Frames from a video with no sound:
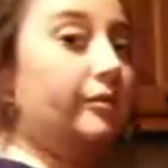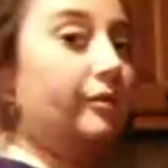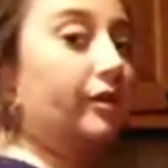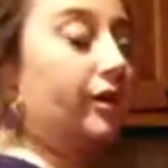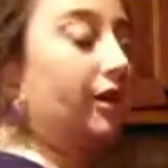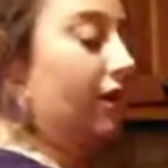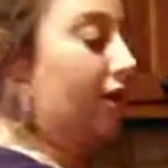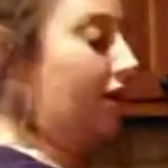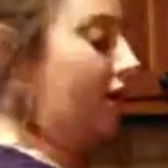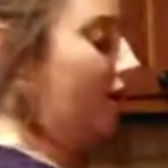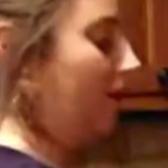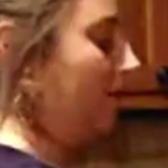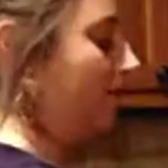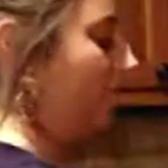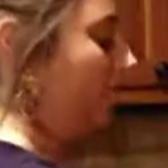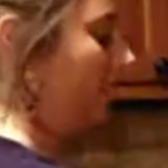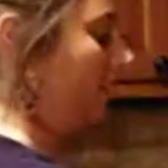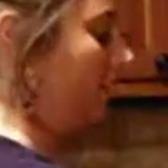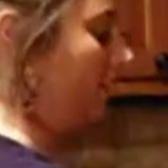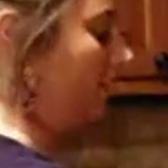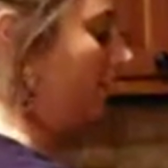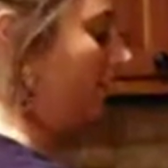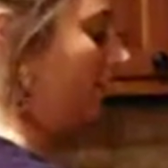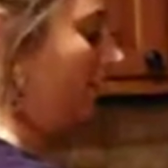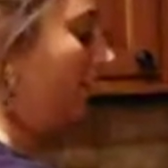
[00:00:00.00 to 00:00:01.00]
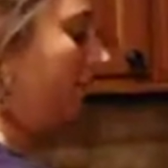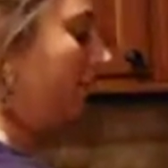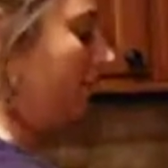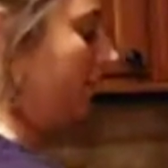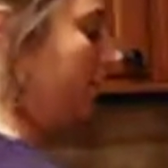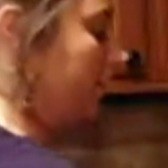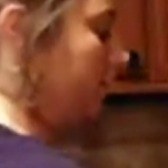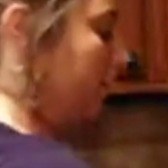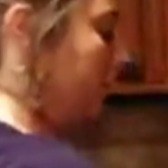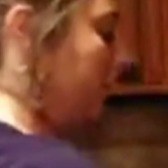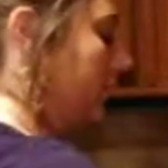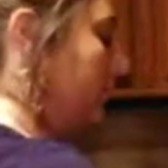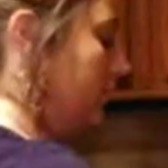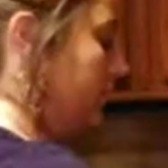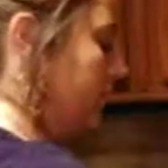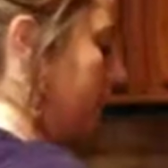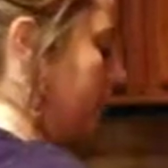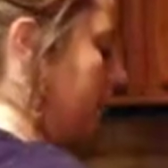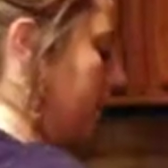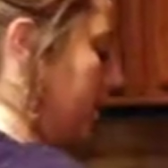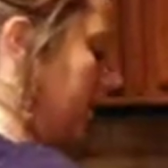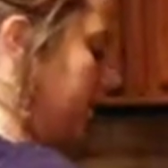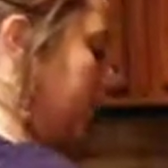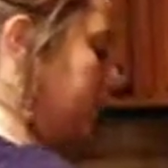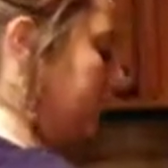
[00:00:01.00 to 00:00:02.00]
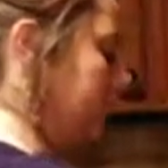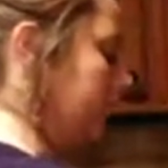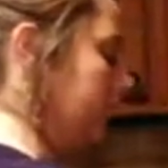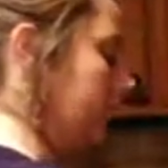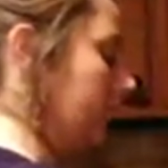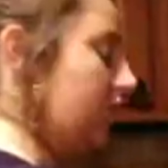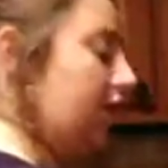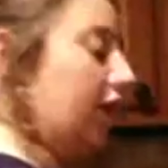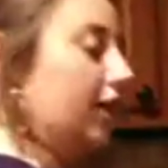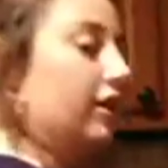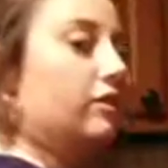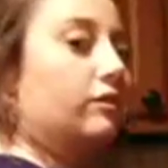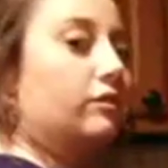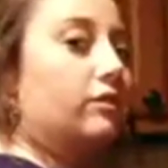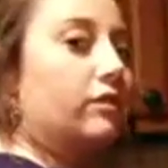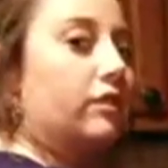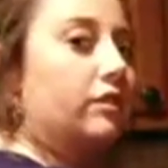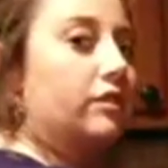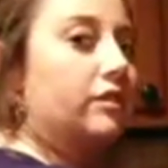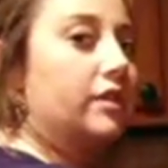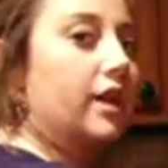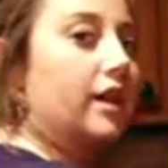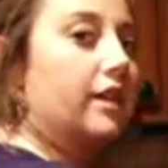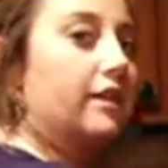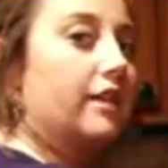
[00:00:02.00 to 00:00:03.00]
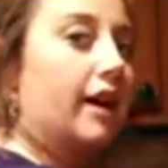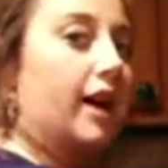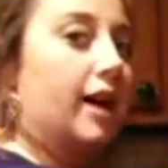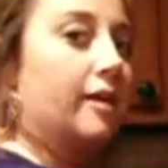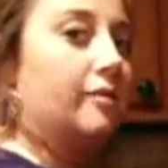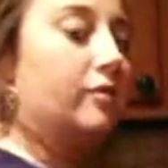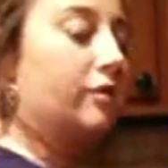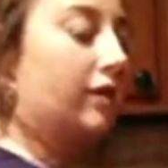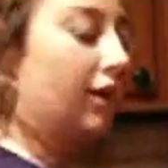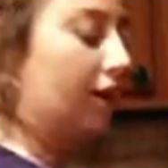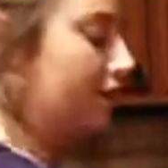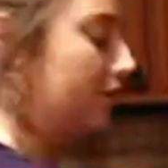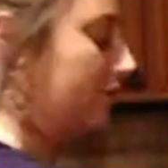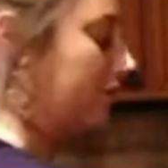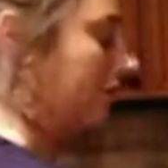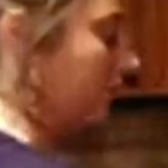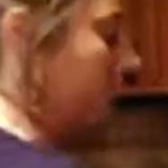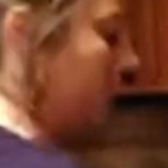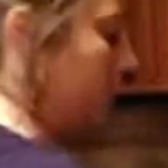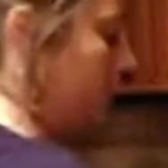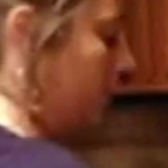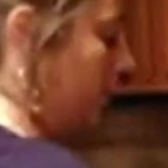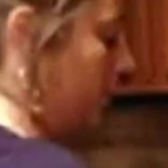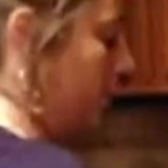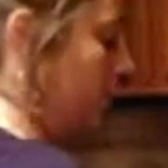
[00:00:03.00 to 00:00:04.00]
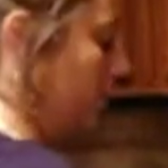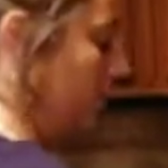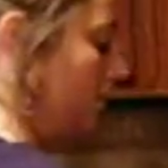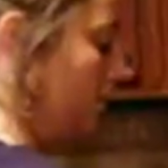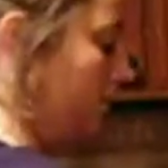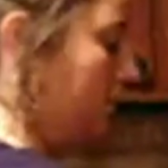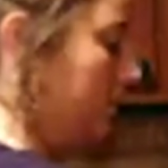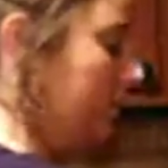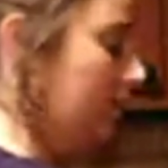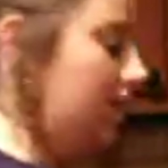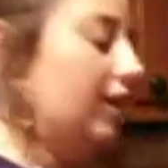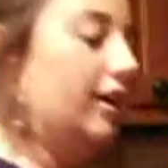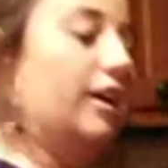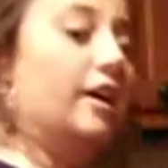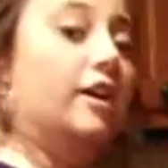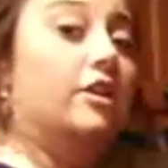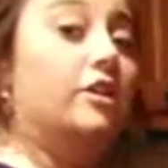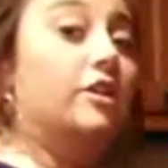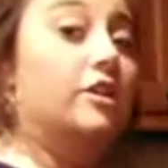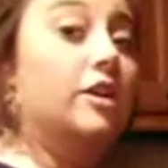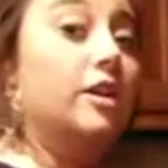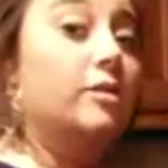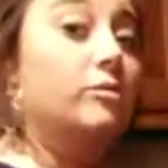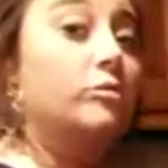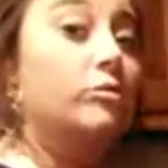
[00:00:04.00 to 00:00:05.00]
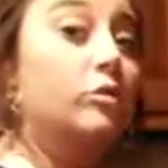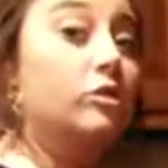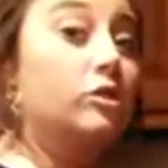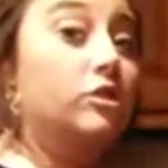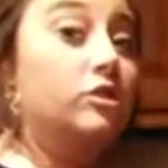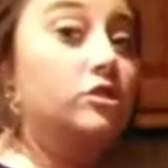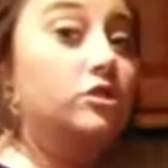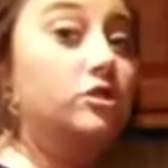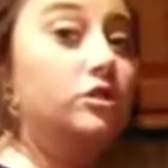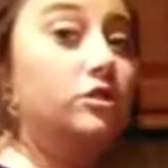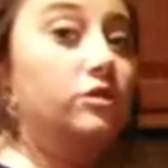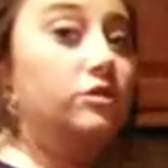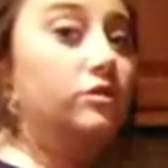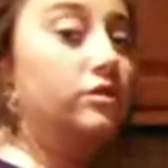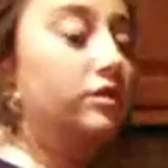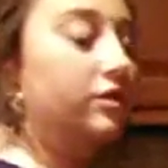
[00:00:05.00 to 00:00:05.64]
going to cut my lime. It's always nice if you kind of roll that lime around a little bit. It'll get more juice